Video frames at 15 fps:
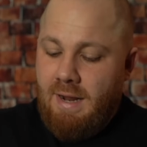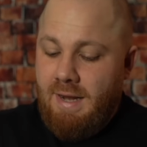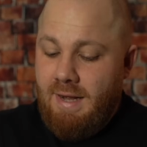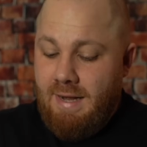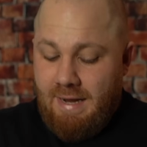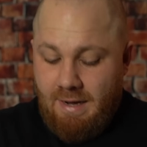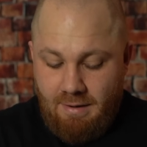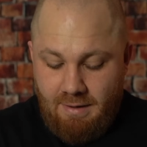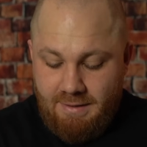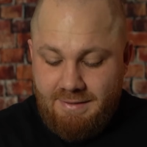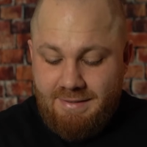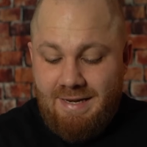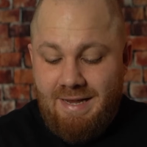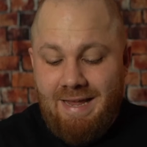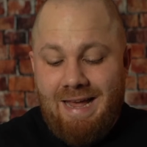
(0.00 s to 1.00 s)
right, now let's
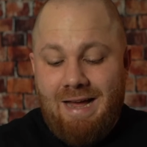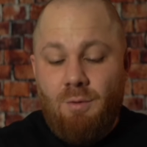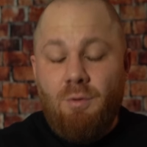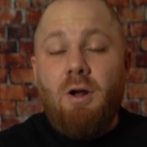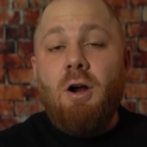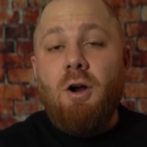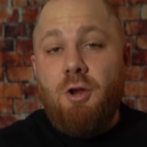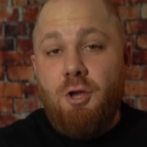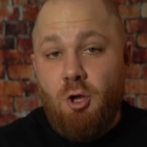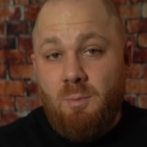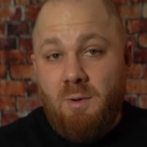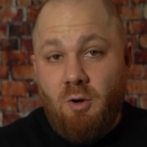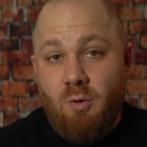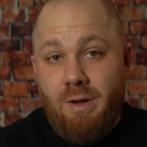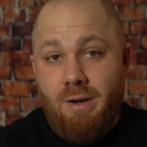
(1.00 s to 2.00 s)
take out our
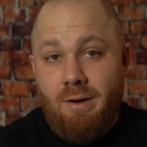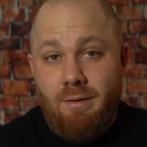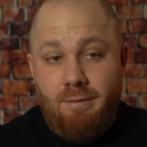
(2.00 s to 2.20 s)
human grid,